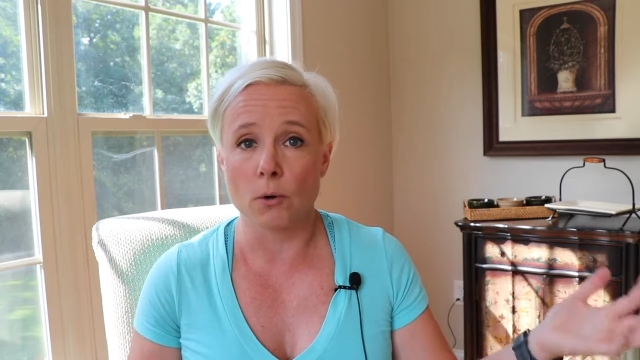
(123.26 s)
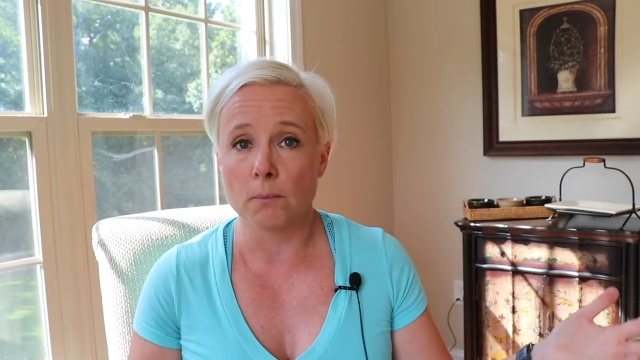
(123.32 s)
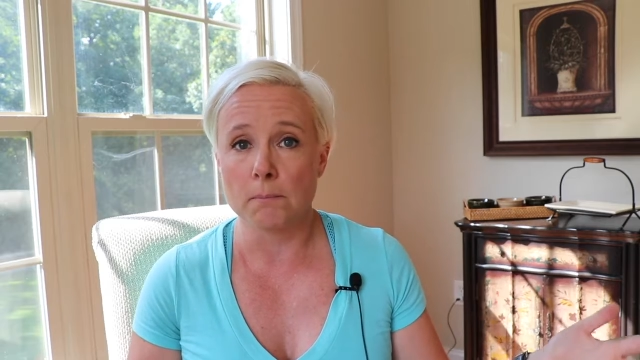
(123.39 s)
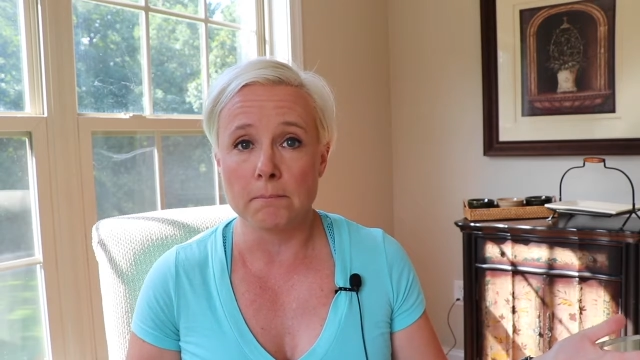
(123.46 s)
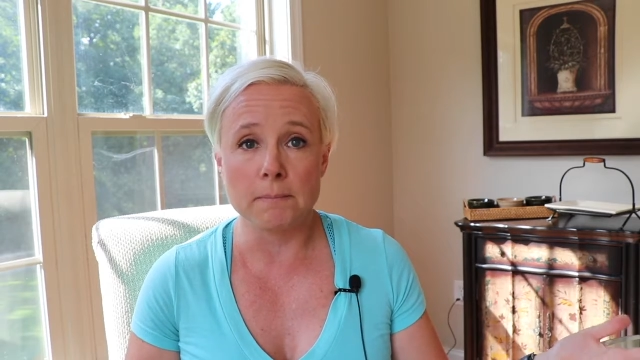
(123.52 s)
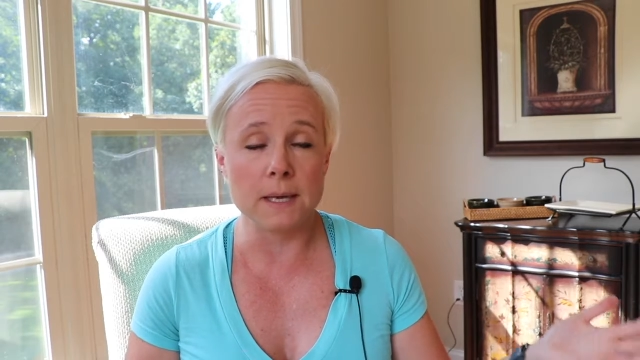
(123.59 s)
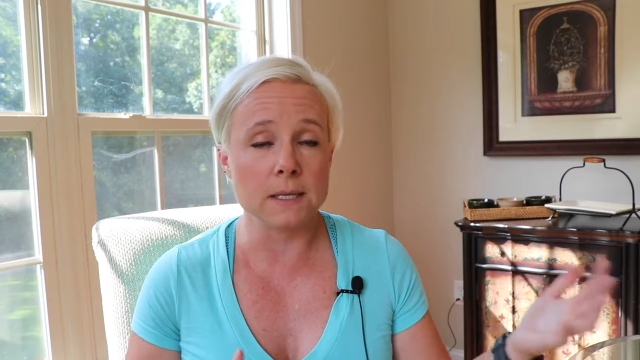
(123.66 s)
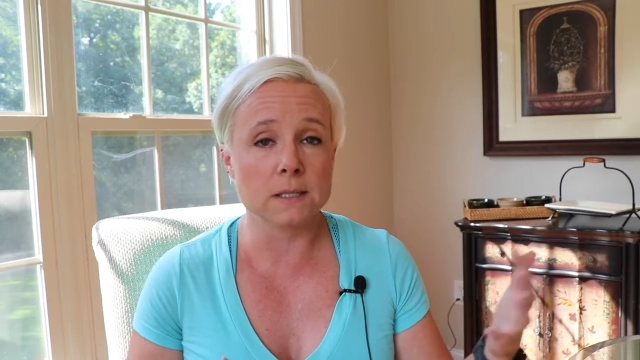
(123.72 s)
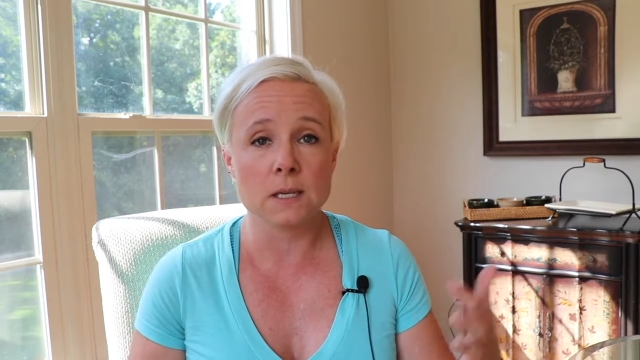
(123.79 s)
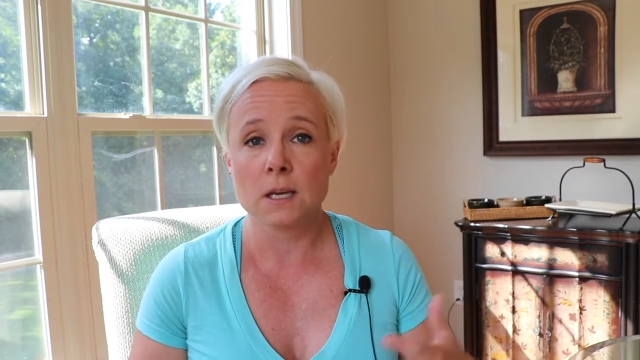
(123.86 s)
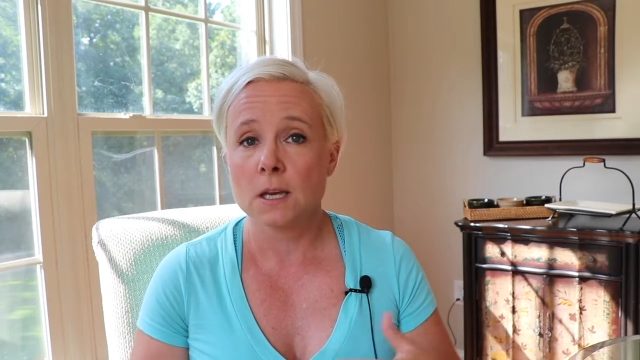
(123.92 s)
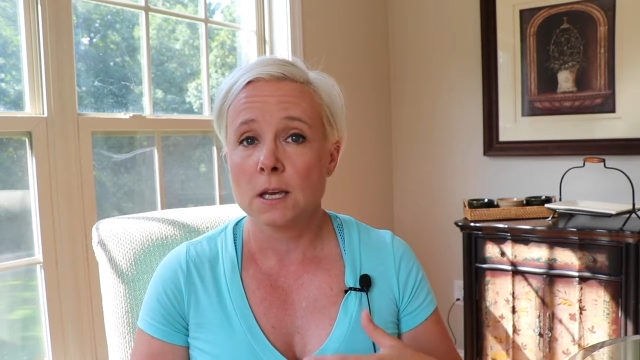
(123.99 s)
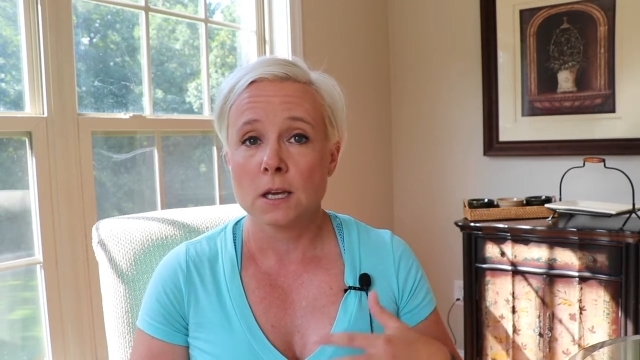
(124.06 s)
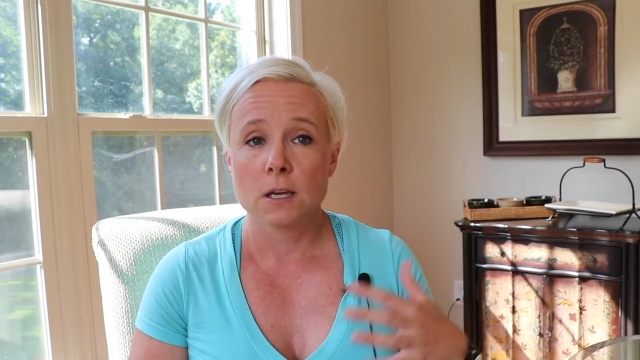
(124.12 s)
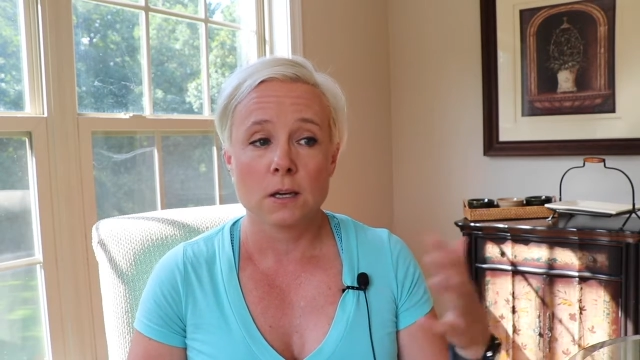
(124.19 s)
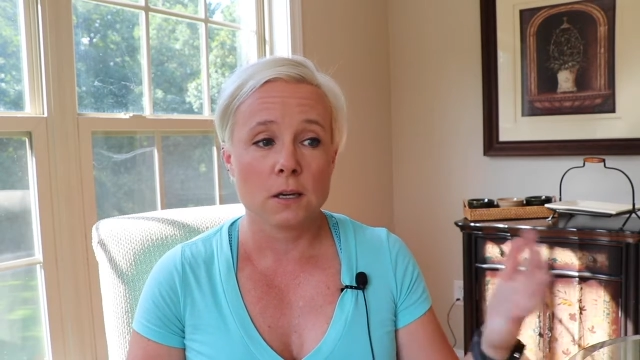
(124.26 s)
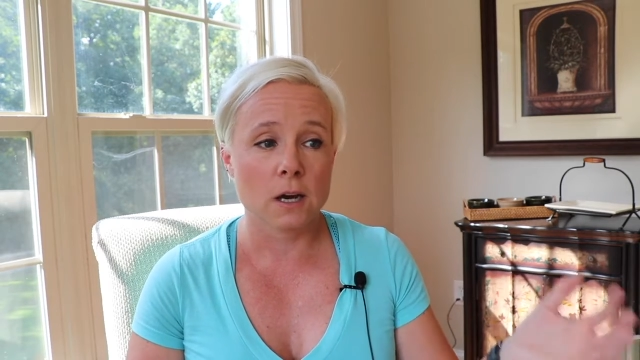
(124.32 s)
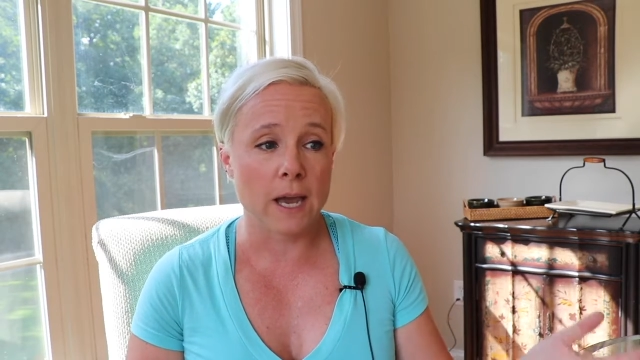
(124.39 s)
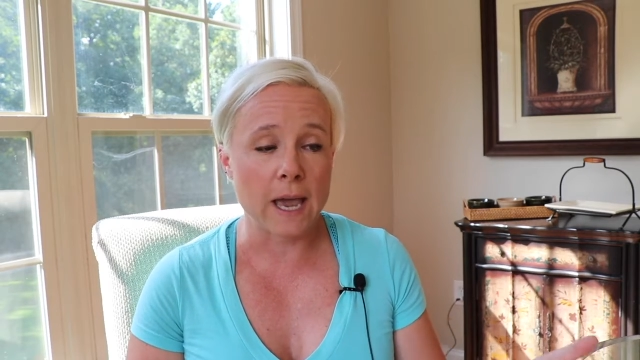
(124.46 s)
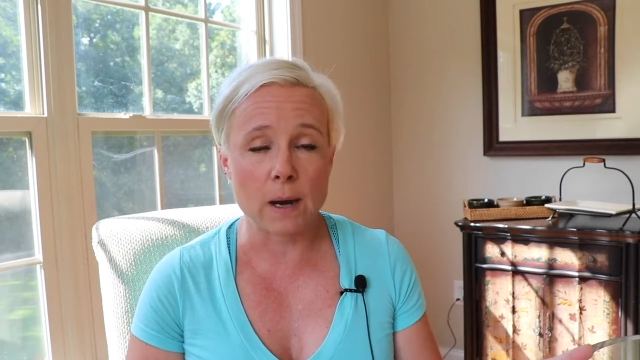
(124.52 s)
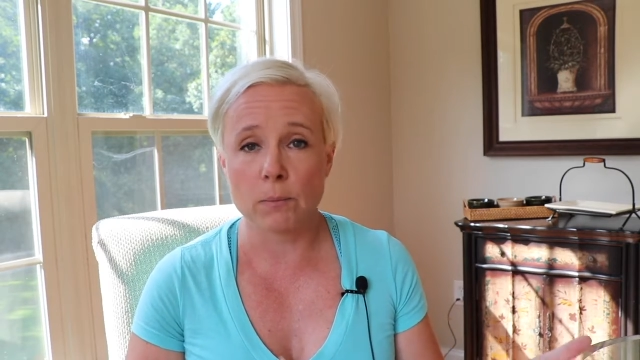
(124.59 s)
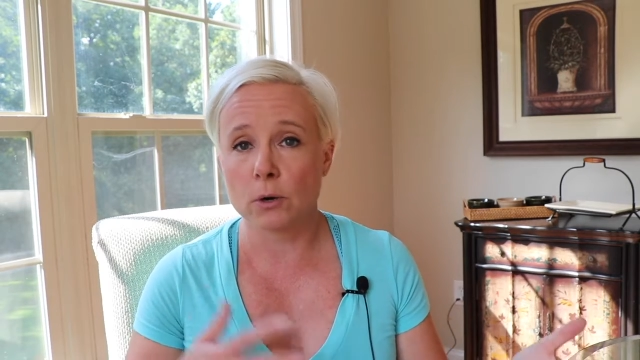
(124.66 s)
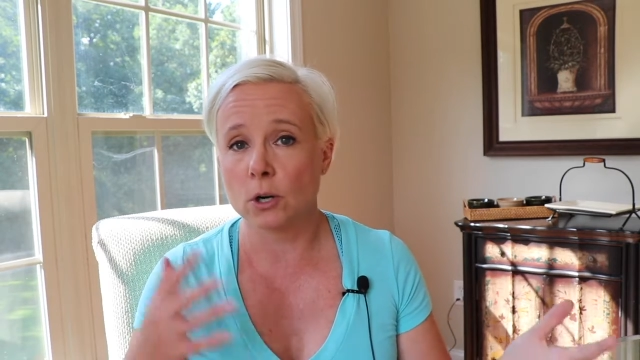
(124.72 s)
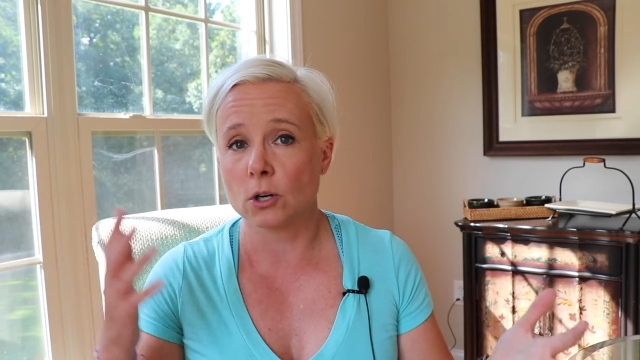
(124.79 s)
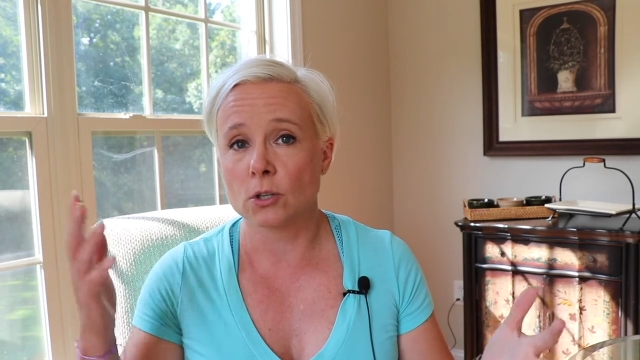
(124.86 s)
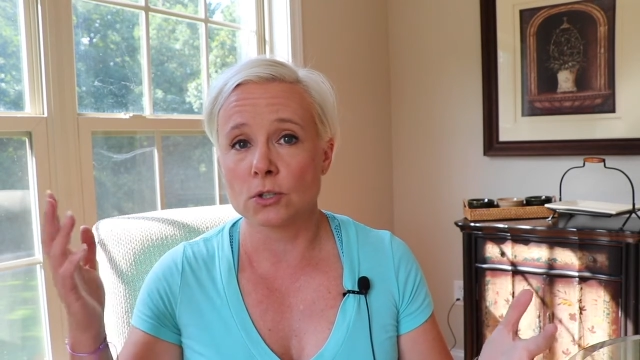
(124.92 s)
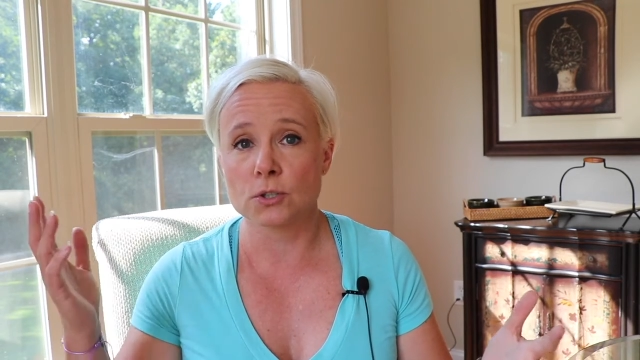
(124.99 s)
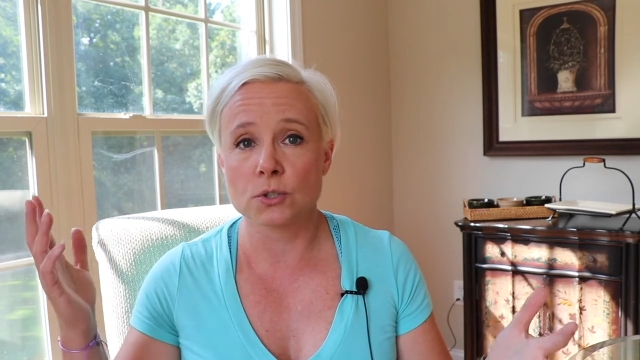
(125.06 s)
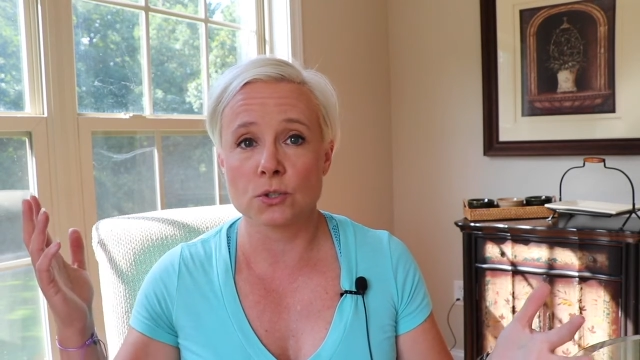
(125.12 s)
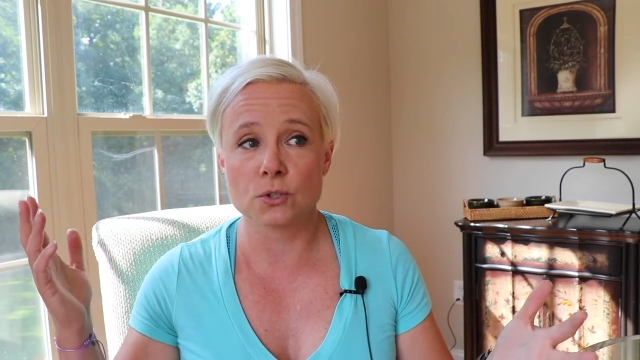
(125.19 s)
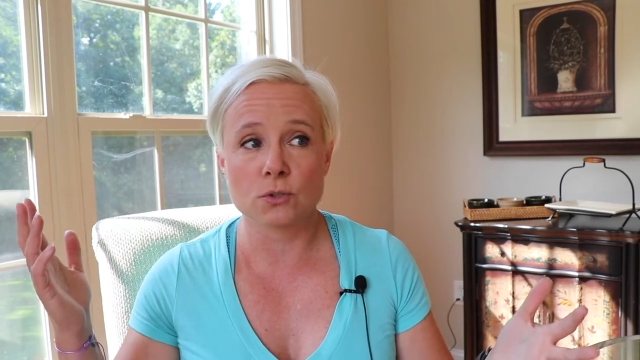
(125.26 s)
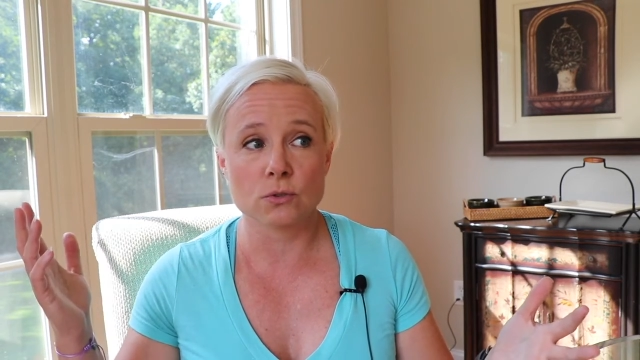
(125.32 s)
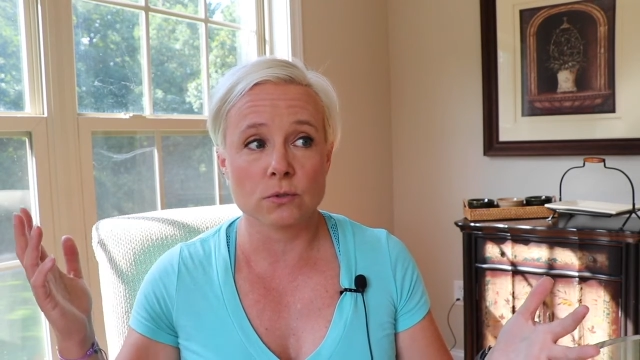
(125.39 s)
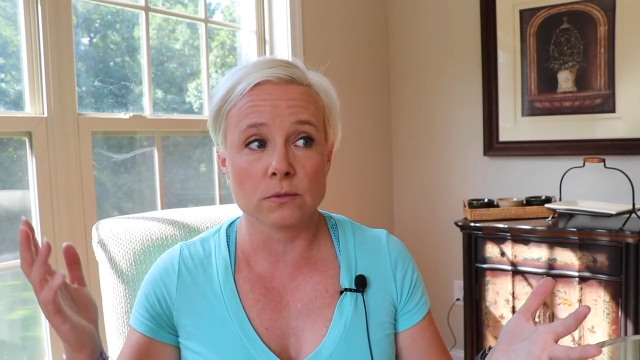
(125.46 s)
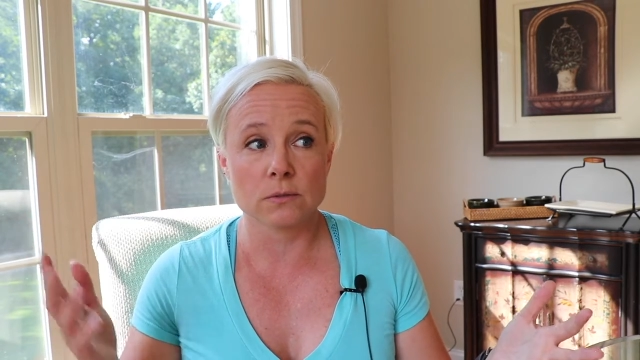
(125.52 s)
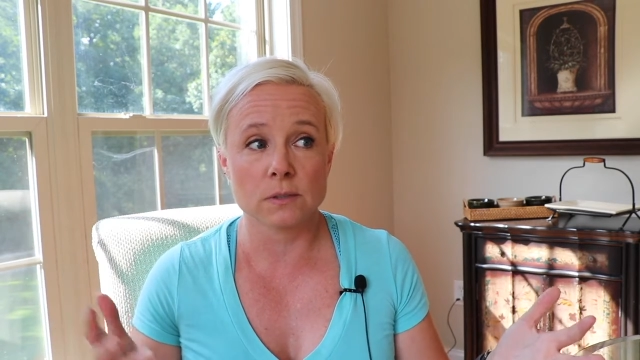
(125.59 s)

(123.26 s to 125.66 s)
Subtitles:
meat, hamburgers,